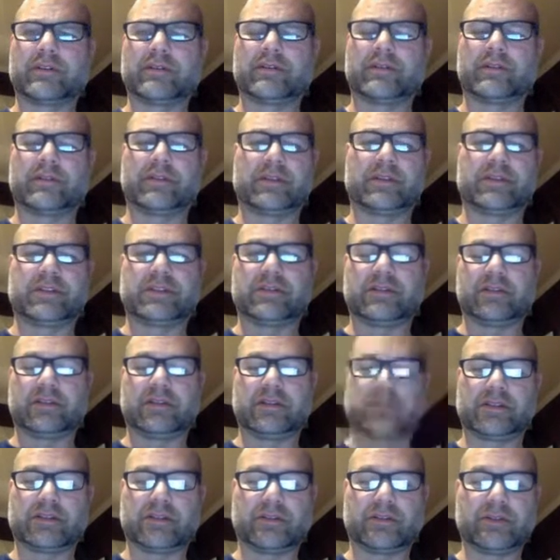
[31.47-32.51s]
this
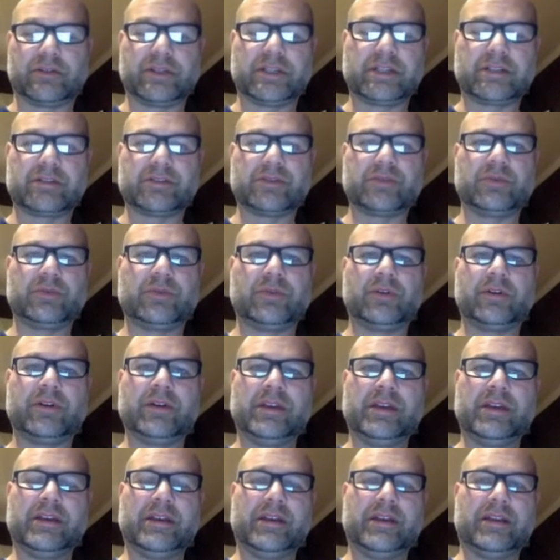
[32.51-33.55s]
learning tool,
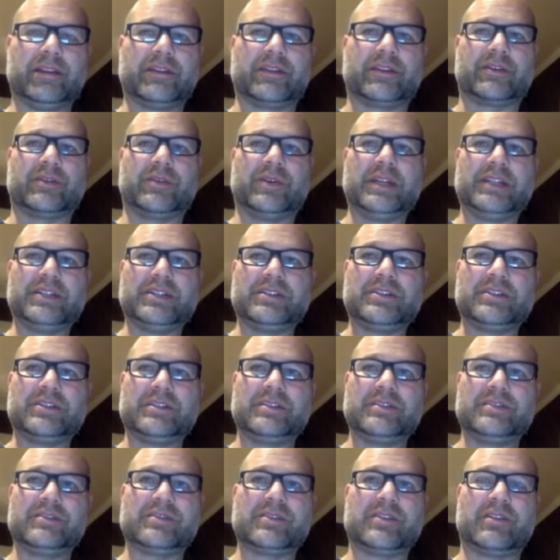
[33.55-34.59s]
the
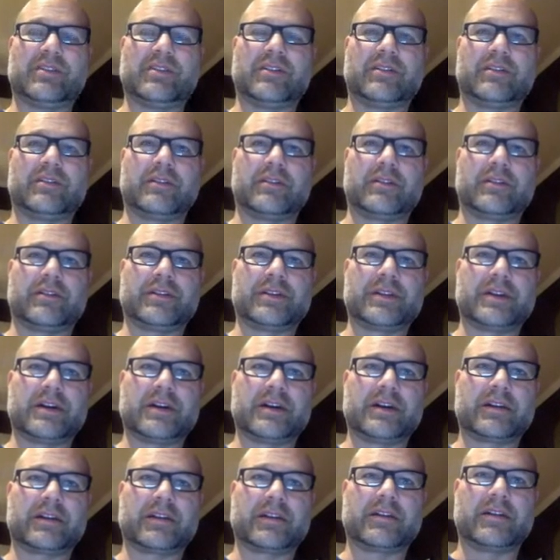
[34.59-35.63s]
questions are
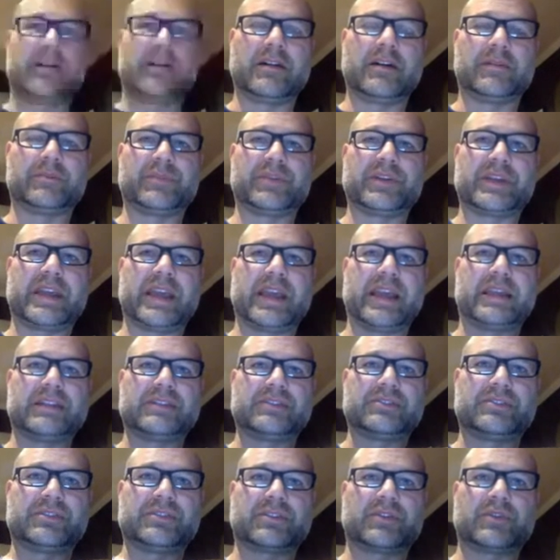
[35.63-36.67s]
not
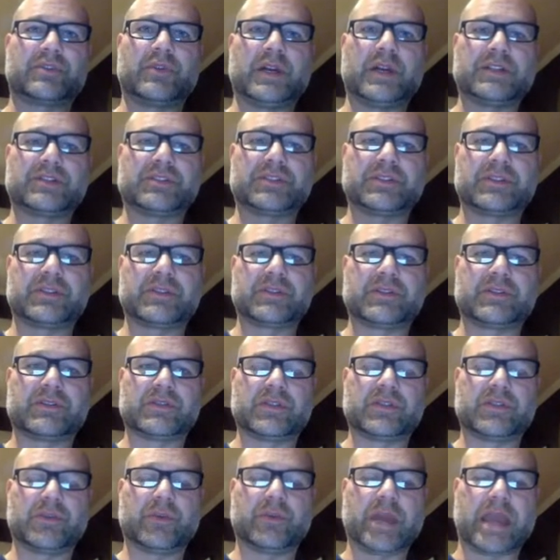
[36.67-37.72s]
comprehension questions
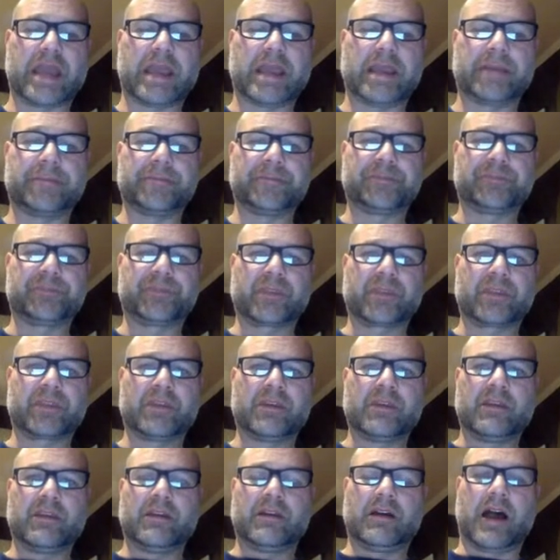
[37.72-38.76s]
the way
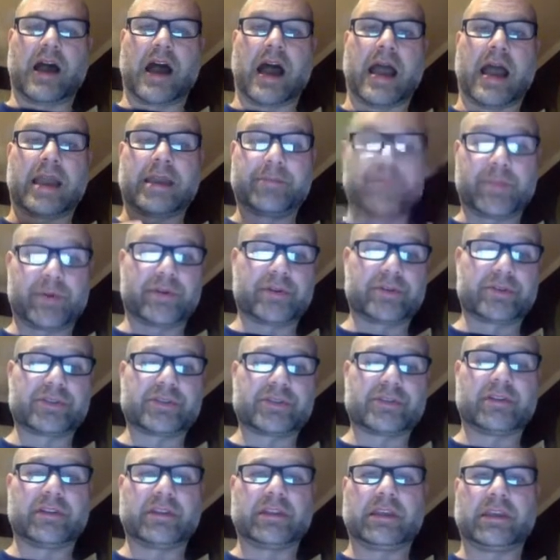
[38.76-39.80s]
I
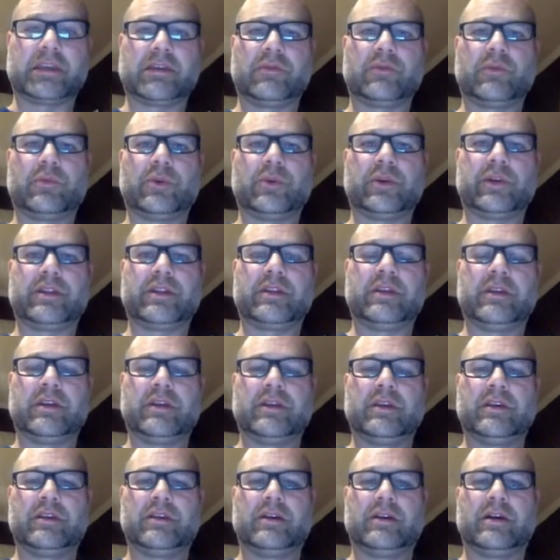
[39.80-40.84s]
personally would
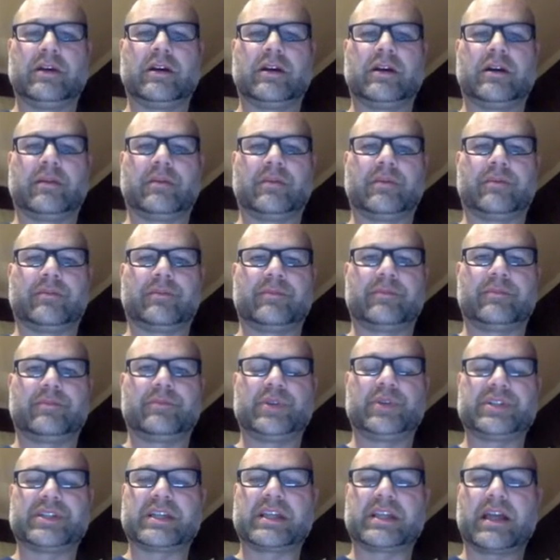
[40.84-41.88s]

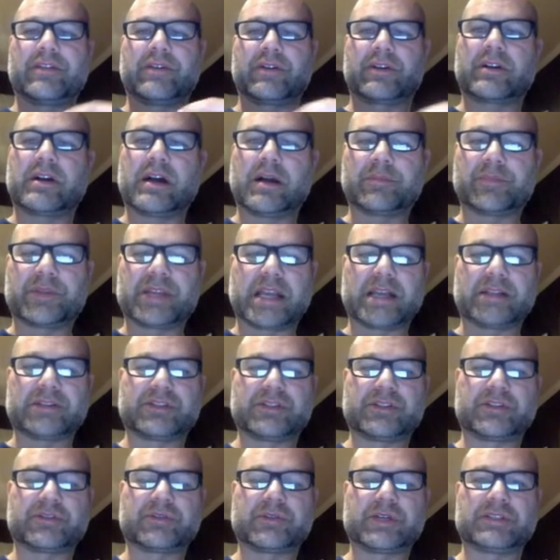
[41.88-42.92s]
put together
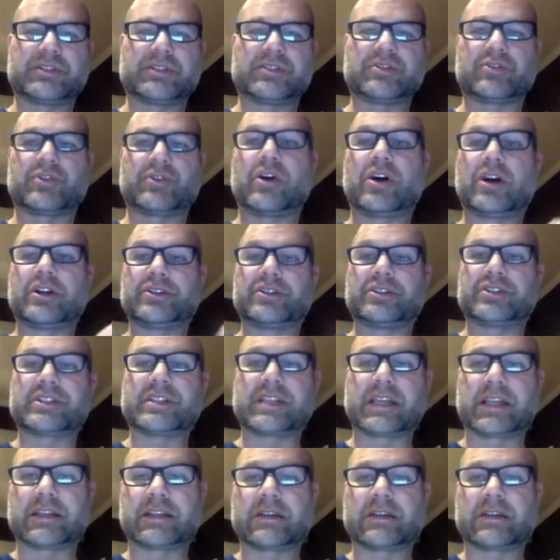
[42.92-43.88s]
comprehension questions or understanding